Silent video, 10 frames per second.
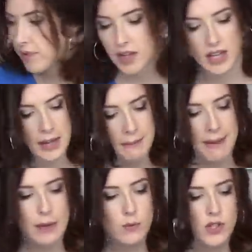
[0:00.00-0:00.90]
like
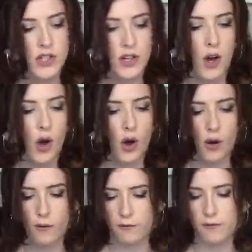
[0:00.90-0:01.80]
amount
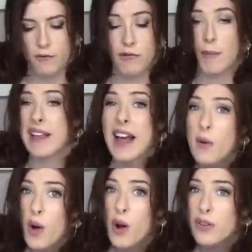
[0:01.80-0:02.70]
of rubbing
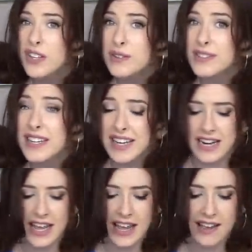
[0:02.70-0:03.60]
alcohol that you stick in
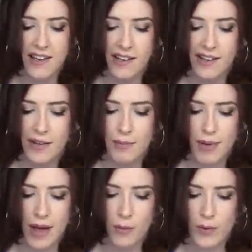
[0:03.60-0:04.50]
here,
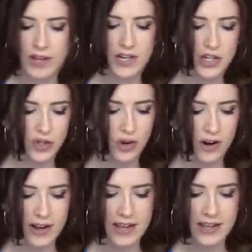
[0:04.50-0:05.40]
but we're gonna
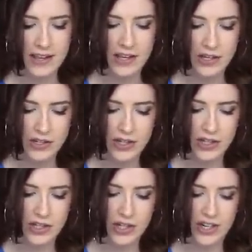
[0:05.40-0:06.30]
try
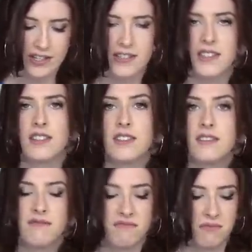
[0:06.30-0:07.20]
to just
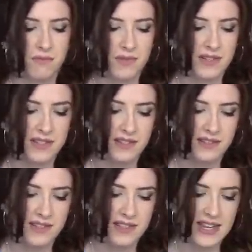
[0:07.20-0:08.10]

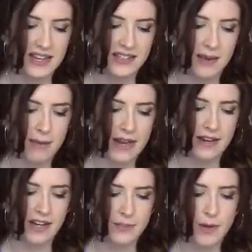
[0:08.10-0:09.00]
stick some in.
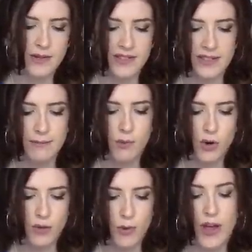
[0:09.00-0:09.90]
I suppose the
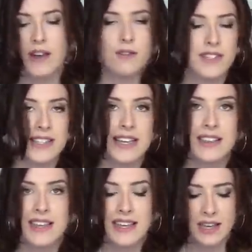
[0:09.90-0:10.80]
more you put in, obviously,
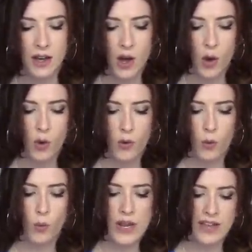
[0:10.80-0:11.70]
the
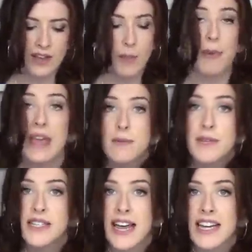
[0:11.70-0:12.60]
weaker the
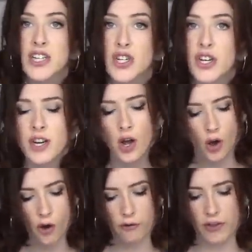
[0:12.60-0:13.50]
pigmentation
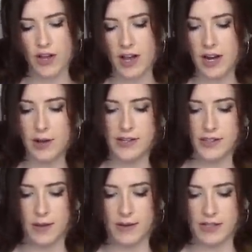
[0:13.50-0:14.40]
of the colour is
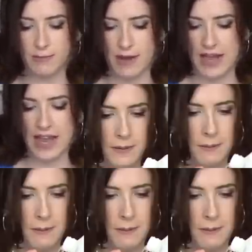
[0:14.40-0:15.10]
going to be.